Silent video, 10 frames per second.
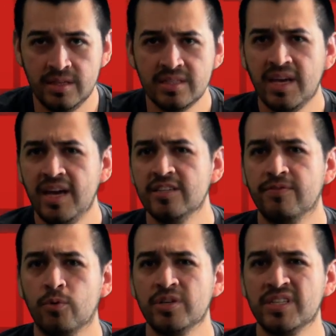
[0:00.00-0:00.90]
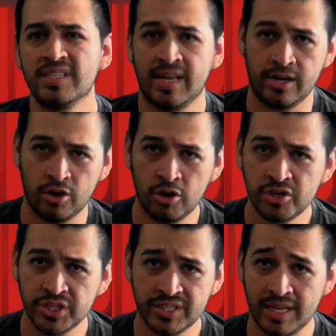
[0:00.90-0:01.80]
This case forces an
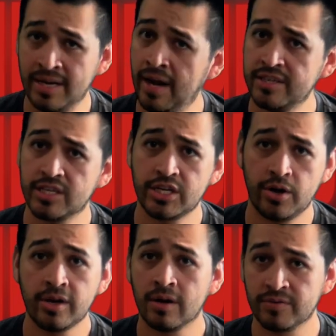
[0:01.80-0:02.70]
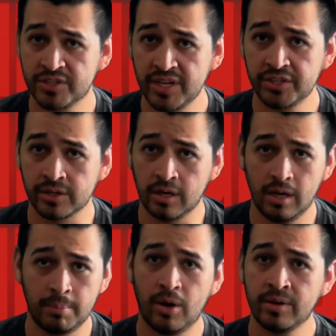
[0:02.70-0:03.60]
urgent and necessary conversation
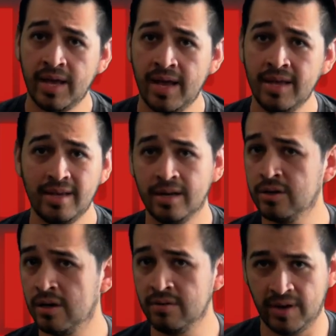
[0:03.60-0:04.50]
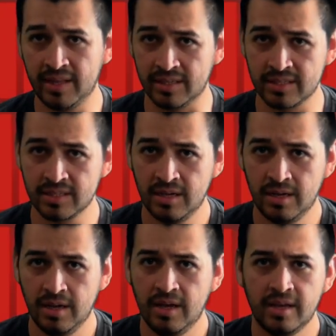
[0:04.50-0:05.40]
about gang and gun violence.
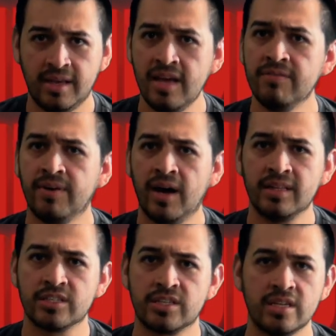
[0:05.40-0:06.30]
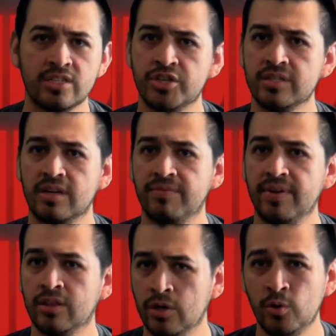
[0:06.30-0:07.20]
Gang violence doesn't just
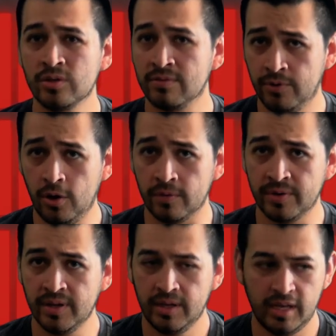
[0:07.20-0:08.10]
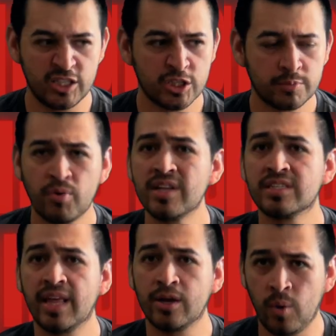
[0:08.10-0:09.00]
affect those involved, it
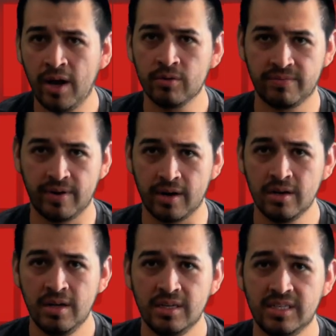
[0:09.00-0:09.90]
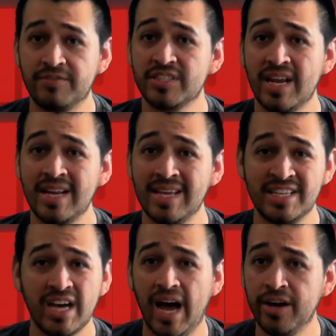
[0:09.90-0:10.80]
spreads like wildfire, devastating
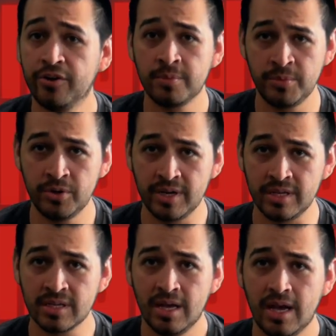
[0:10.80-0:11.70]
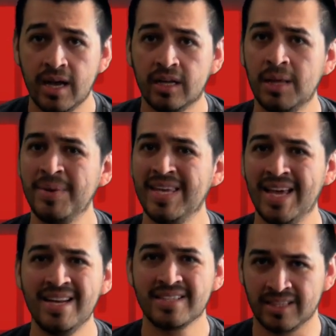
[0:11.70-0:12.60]
entire communities and claiming
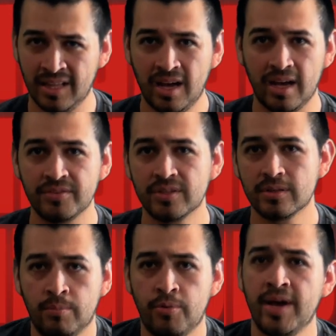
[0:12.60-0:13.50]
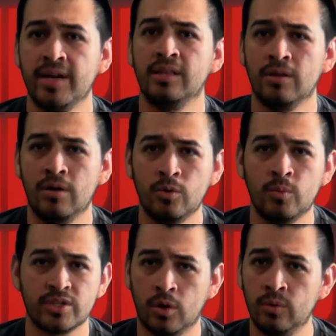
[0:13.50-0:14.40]
innocent lives. Brianna Long
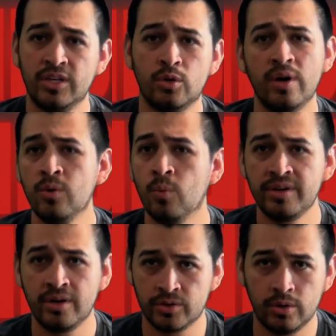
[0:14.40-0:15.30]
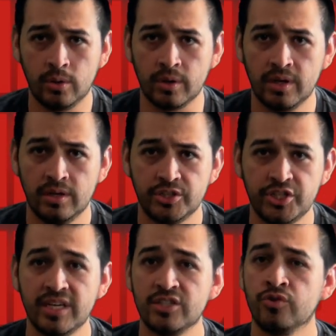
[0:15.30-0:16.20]
was only 21 years old.
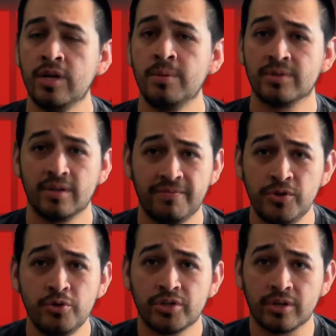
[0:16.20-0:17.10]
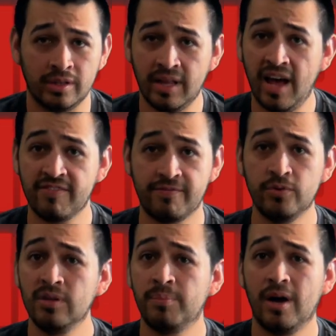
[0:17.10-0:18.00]
She had dreams, a future, a life
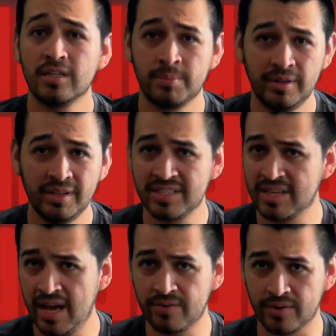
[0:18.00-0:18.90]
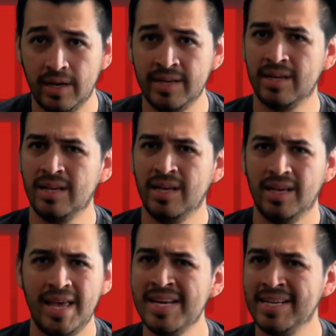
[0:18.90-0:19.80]
full of possibilities ahead of her, and yet
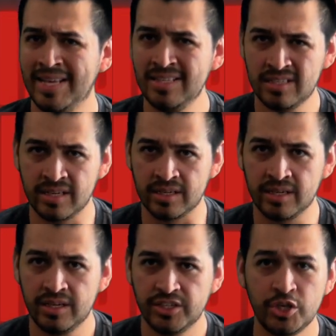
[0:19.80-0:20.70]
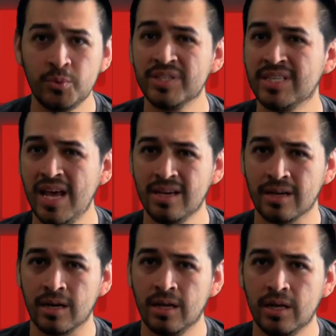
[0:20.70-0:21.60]
in an instant, she was
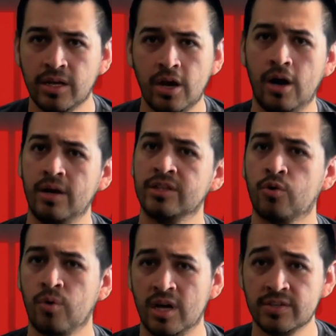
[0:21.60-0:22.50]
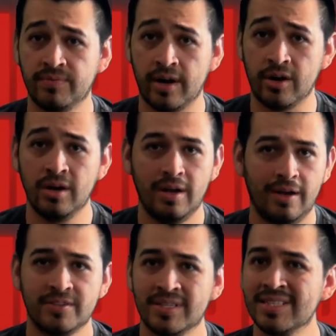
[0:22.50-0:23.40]
taken, caught in the crossfire
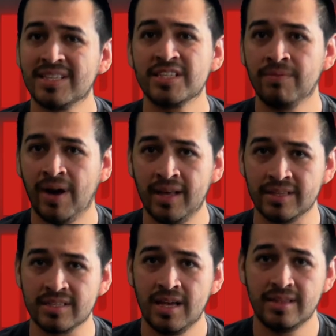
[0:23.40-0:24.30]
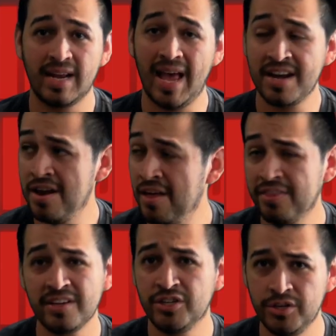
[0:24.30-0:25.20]
of senseless violence that had
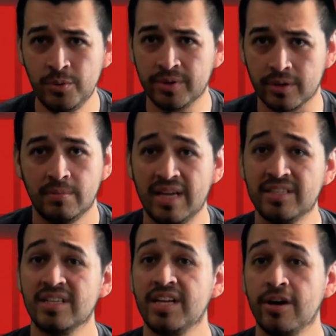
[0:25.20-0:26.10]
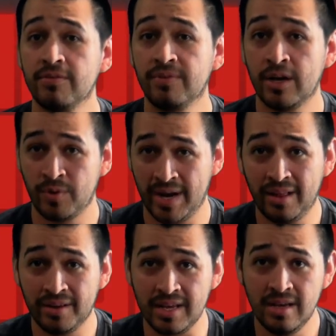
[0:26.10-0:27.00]
nothing to do with her. That's the terrifying
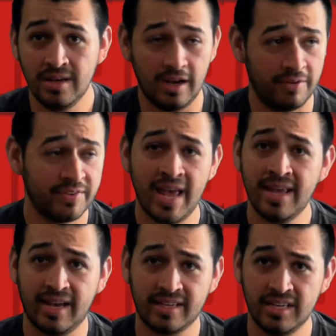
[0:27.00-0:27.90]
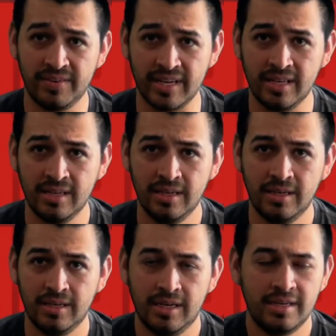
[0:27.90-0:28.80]
reality of gang activity.
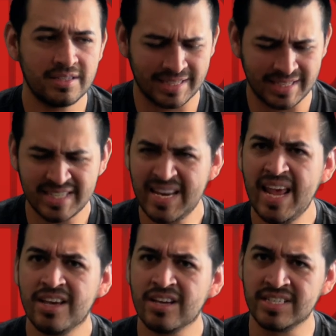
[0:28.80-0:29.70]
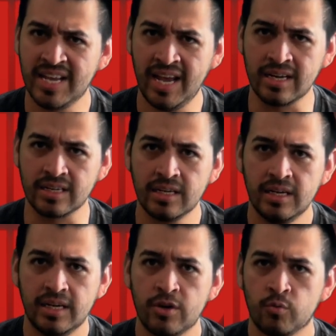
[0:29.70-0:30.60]
It doesn't stay contained.
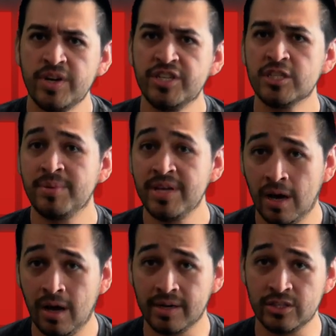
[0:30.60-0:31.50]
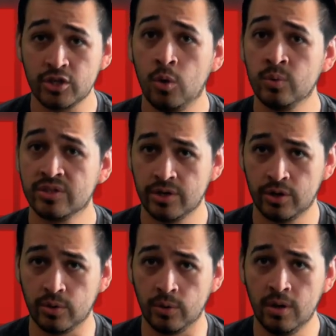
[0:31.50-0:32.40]
It reaches beyond its own
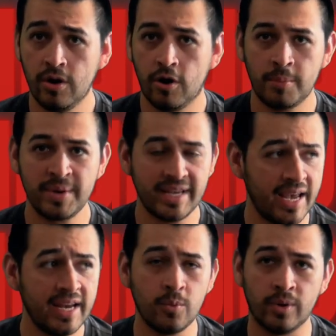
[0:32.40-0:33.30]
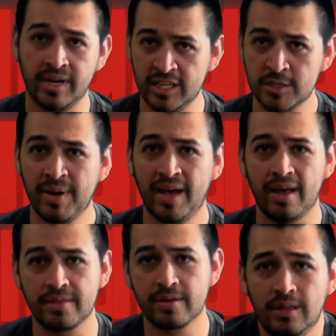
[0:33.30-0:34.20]
circle, harming anyone in its
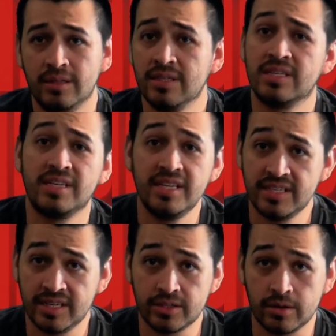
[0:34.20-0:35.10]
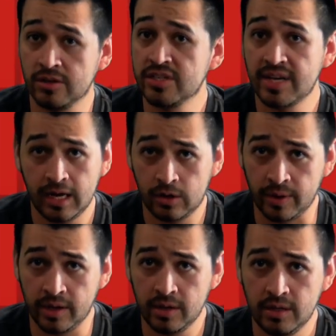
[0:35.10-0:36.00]
path. The statistics are staggering.